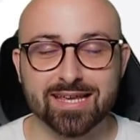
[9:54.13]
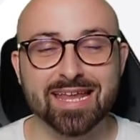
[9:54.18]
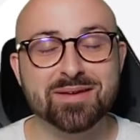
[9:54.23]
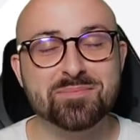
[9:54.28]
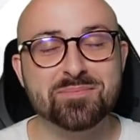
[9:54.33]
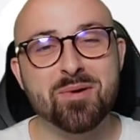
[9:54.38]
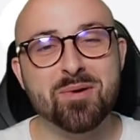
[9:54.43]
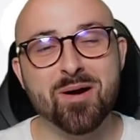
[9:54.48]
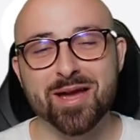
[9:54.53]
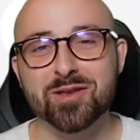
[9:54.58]

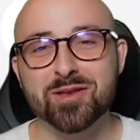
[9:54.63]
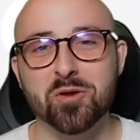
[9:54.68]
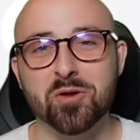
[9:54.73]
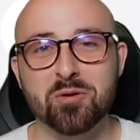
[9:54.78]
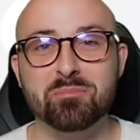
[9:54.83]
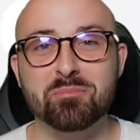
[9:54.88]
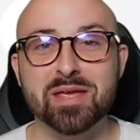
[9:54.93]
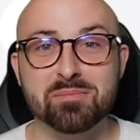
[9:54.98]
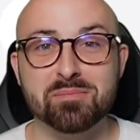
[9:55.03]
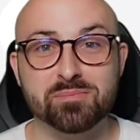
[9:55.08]
It might
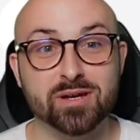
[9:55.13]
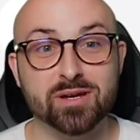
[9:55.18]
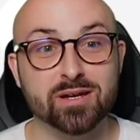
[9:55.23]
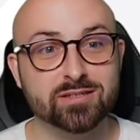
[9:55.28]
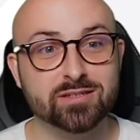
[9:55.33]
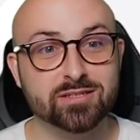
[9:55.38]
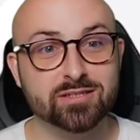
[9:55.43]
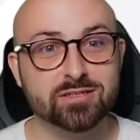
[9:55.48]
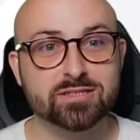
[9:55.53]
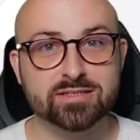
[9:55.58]
not be,
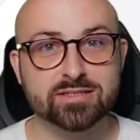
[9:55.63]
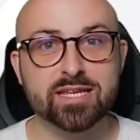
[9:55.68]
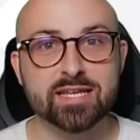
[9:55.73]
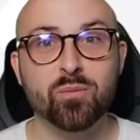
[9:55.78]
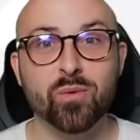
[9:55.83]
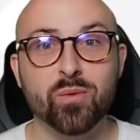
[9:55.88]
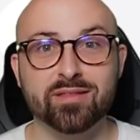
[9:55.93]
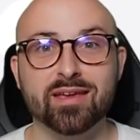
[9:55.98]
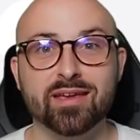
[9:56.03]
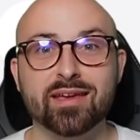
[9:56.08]
but stick
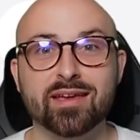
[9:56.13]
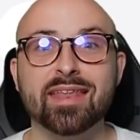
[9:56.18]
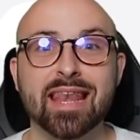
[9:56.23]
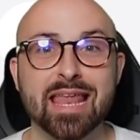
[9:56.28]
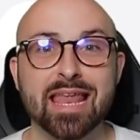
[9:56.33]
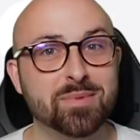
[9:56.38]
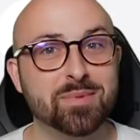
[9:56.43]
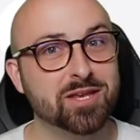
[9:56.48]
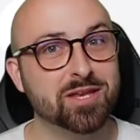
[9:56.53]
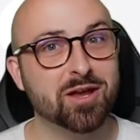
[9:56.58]
with it and
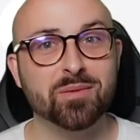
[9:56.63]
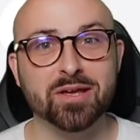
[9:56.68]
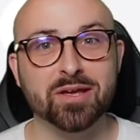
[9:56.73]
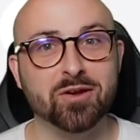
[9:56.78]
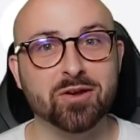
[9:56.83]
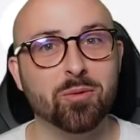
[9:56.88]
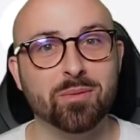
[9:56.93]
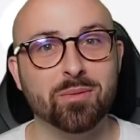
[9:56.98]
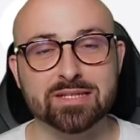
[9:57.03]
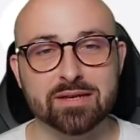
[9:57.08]
let me know in the
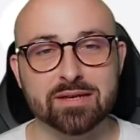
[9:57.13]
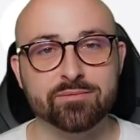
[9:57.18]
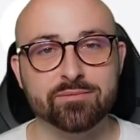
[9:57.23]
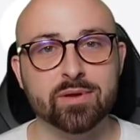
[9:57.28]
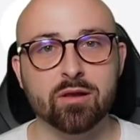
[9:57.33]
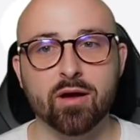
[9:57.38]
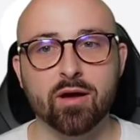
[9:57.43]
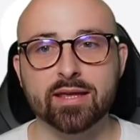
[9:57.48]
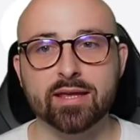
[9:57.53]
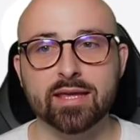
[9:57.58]
comments if
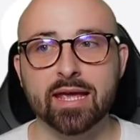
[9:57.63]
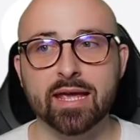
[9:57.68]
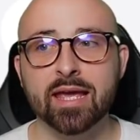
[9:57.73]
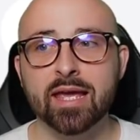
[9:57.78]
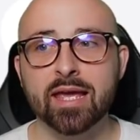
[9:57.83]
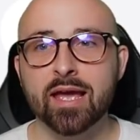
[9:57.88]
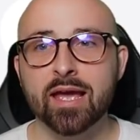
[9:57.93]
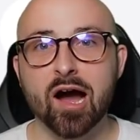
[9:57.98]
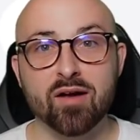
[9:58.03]
you like it.